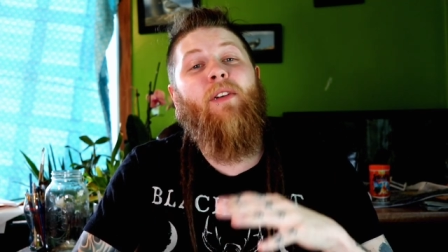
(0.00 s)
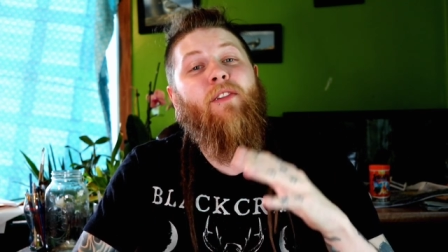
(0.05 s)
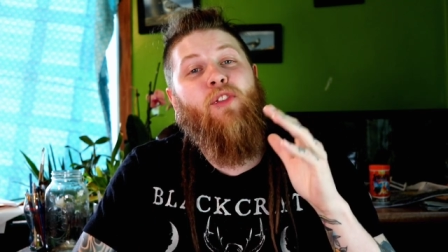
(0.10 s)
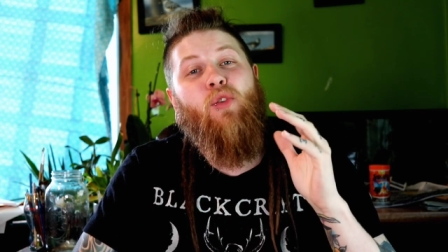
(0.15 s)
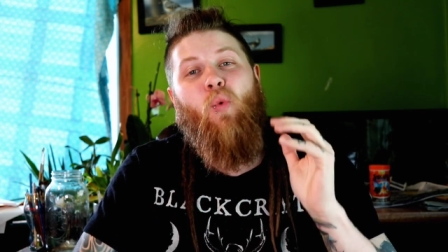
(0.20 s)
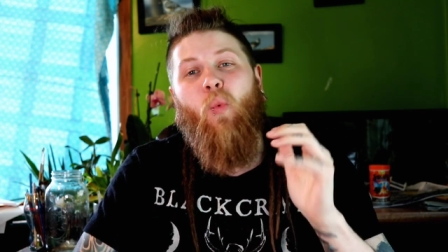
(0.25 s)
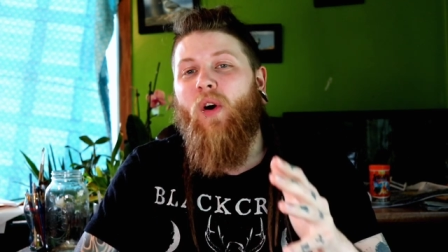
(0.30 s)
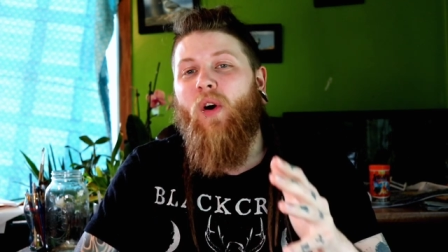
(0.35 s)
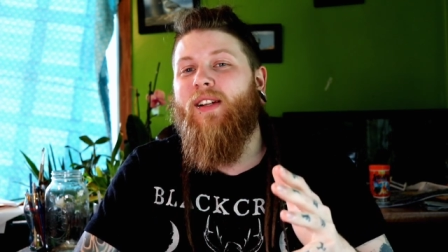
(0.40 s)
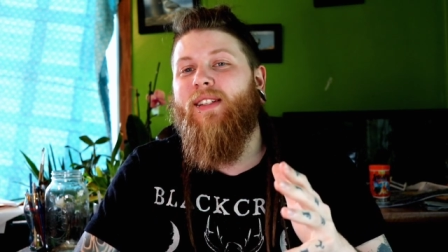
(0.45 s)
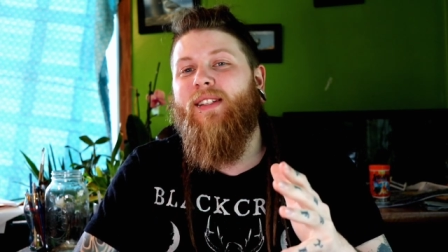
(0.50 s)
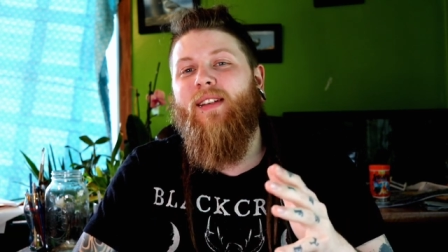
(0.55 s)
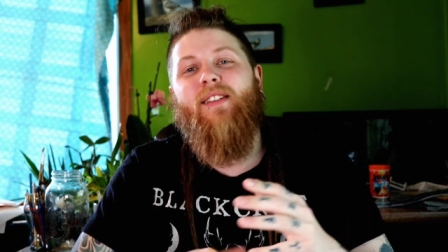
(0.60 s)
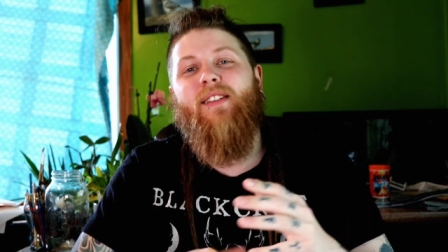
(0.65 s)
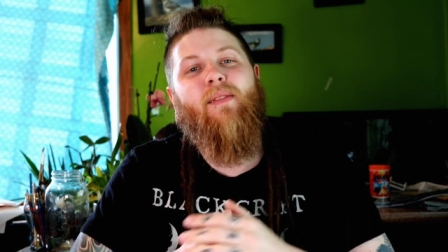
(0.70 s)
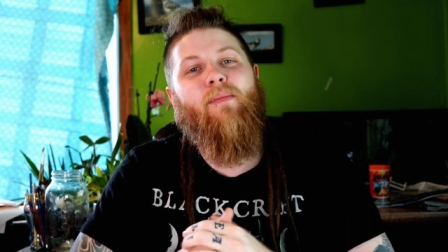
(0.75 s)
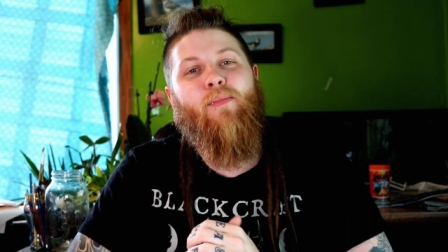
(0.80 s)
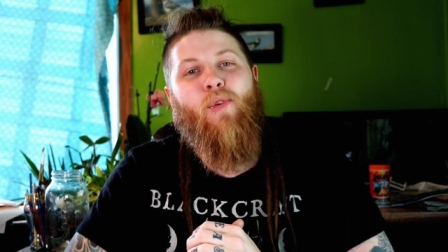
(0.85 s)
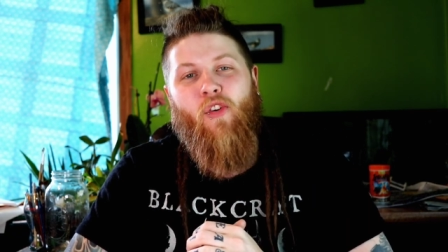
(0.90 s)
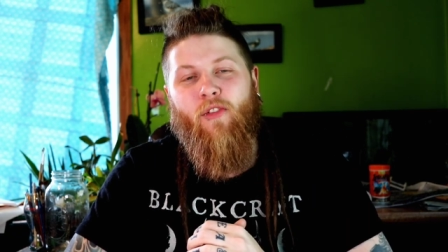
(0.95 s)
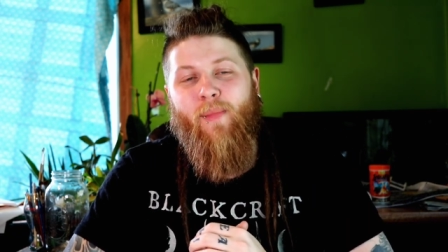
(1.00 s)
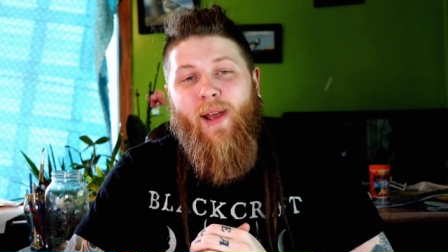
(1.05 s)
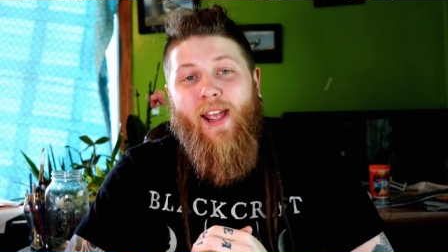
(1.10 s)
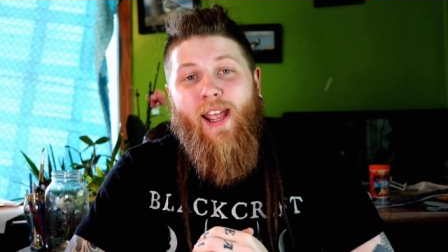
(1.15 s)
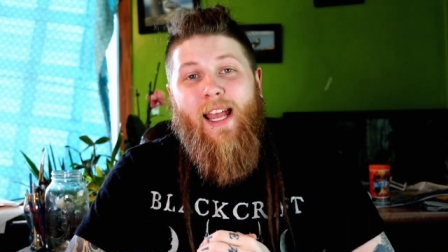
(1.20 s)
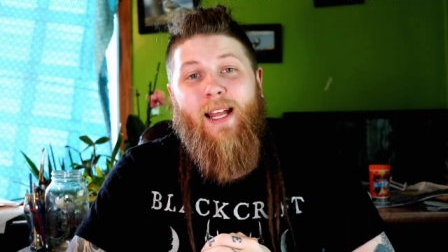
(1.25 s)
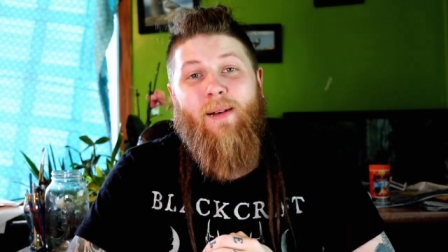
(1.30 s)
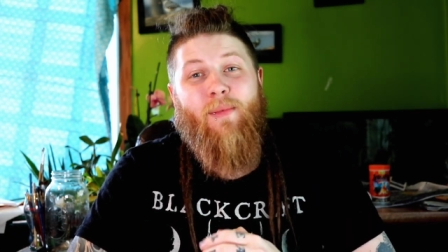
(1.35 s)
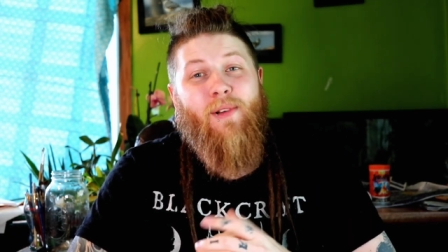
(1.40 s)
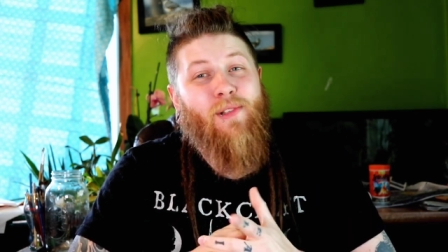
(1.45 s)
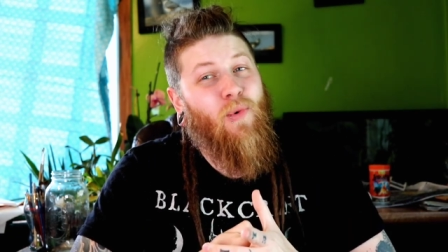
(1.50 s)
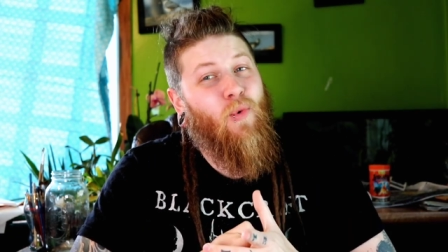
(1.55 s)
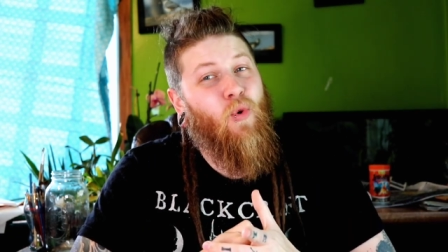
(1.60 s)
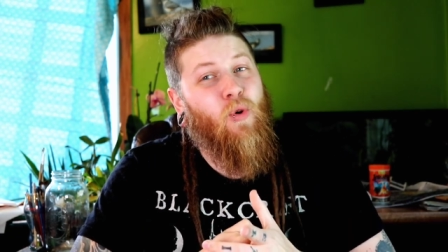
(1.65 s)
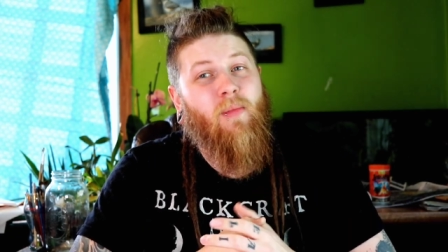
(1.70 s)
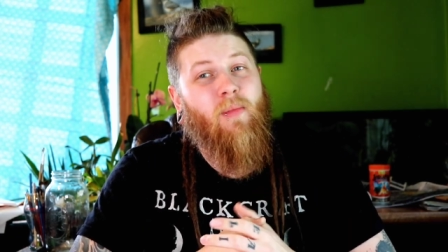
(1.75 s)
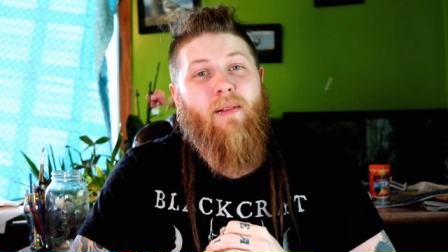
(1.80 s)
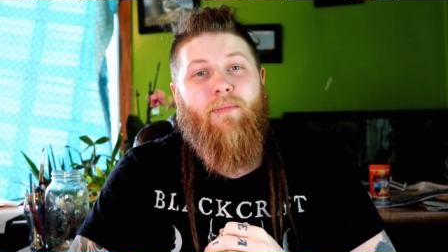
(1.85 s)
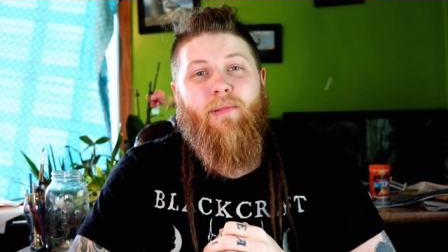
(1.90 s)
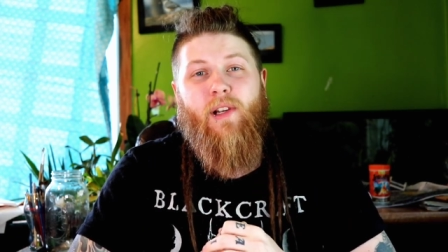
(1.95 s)
If you want to see some more of my animals
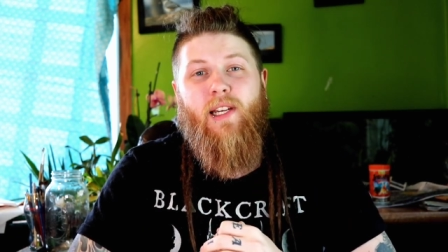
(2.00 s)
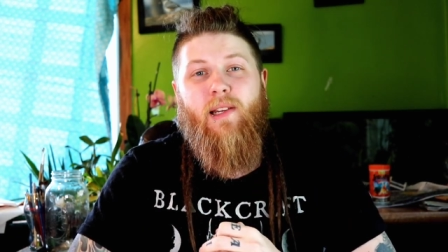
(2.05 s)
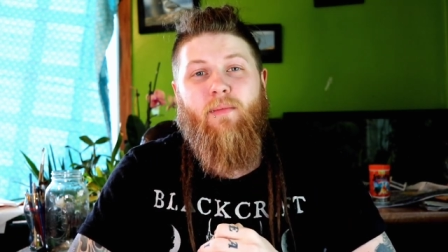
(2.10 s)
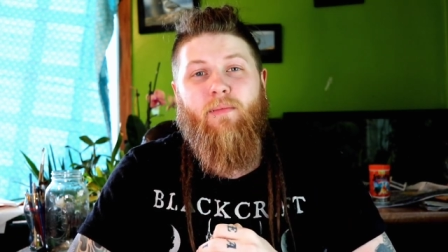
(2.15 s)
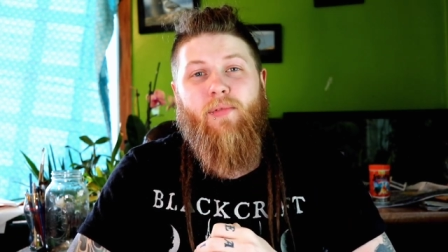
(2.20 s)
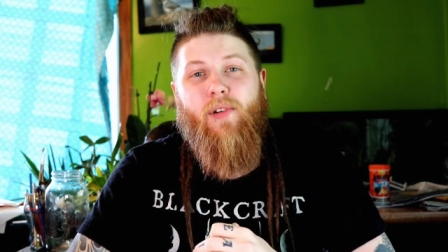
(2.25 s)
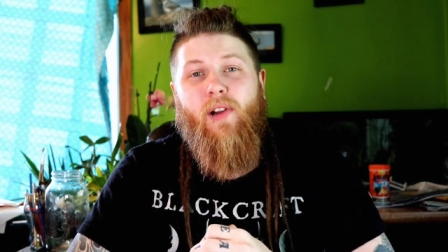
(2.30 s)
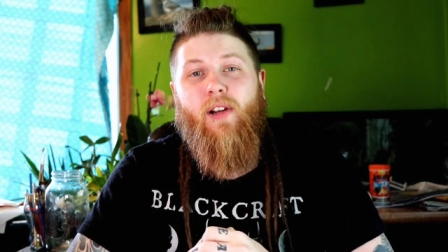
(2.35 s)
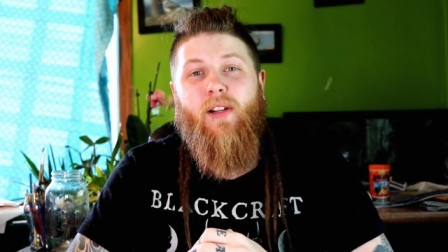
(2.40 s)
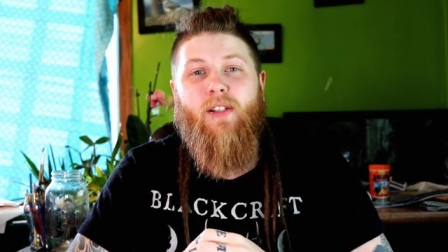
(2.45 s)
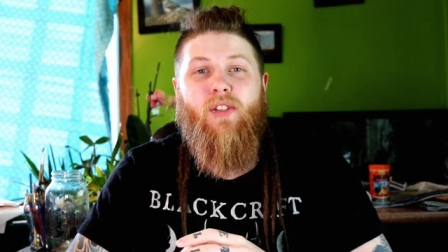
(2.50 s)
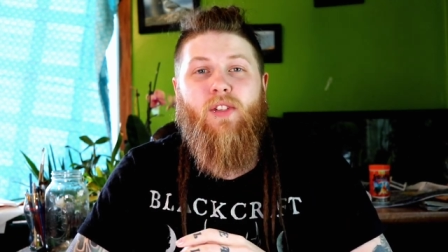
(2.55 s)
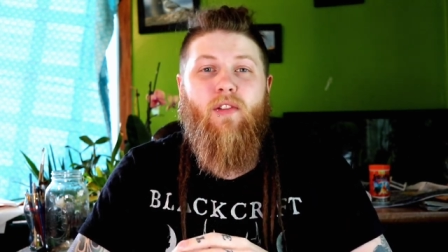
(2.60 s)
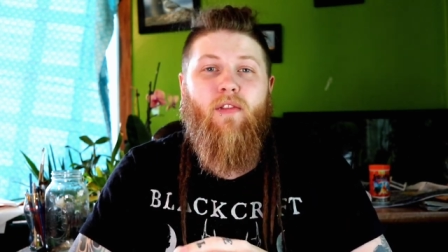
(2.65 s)
or my breeding products,